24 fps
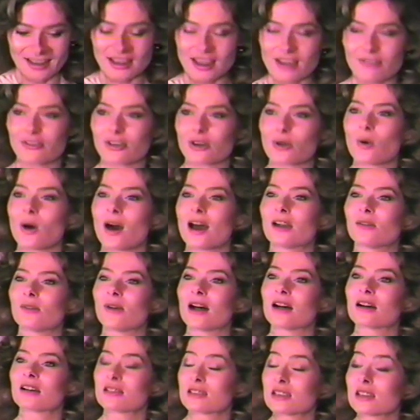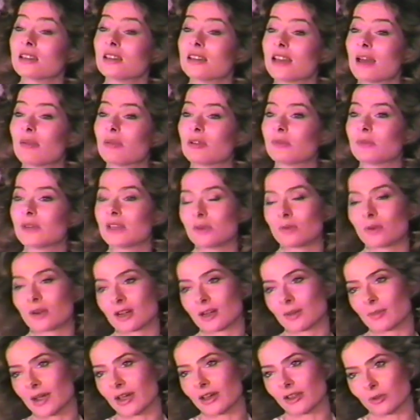did that for quite a while because it enabled me to
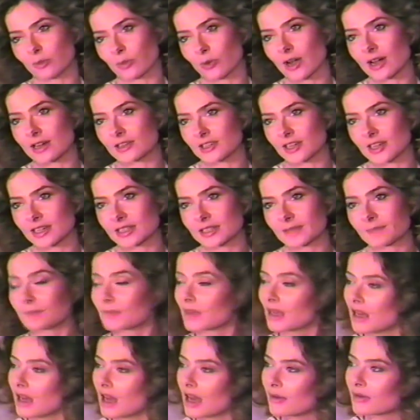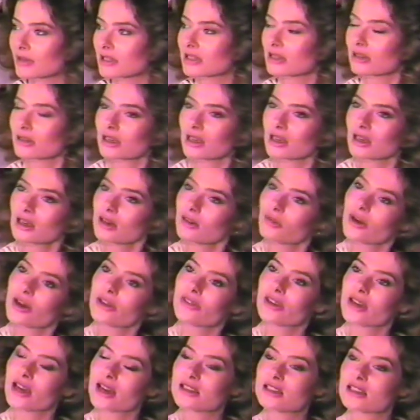work on my other projects. I was still kicking
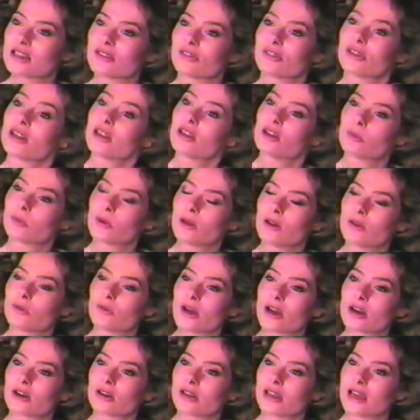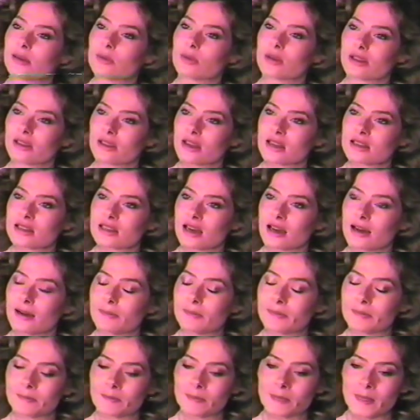around the idea of an independent record label at that
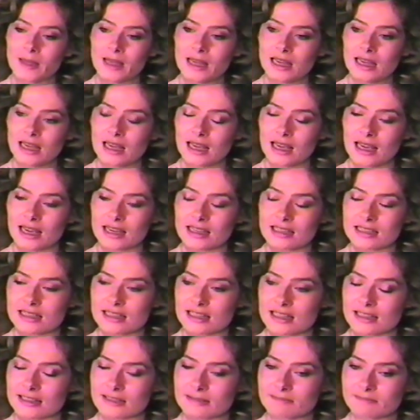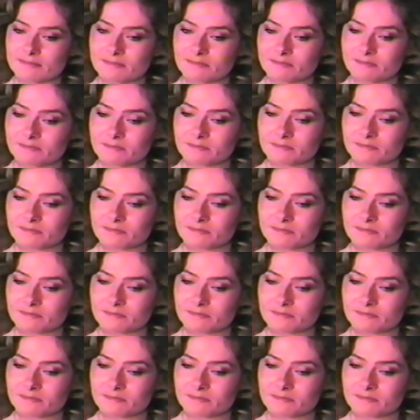time. And, um,